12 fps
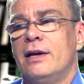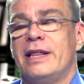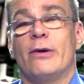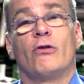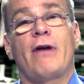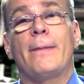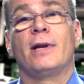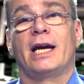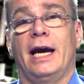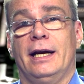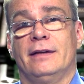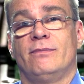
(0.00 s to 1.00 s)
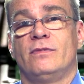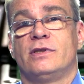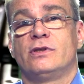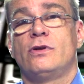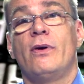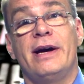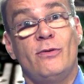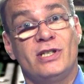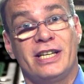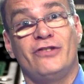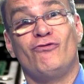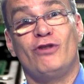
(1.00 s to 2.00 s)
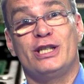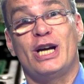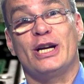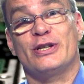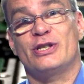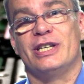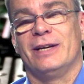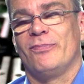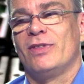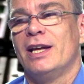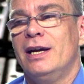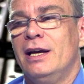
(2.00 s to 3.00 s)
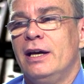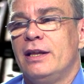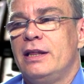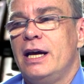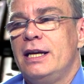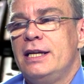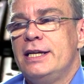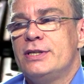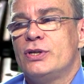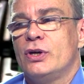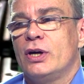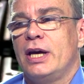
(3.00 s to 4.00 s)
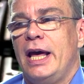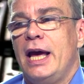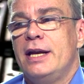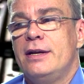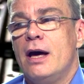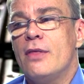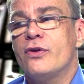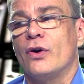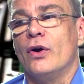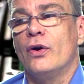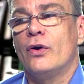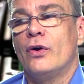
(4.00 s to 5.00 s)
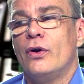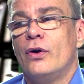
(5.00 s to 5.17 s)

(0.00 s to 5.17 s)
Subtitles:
they were replicated. So it was in redundancy. Then he took another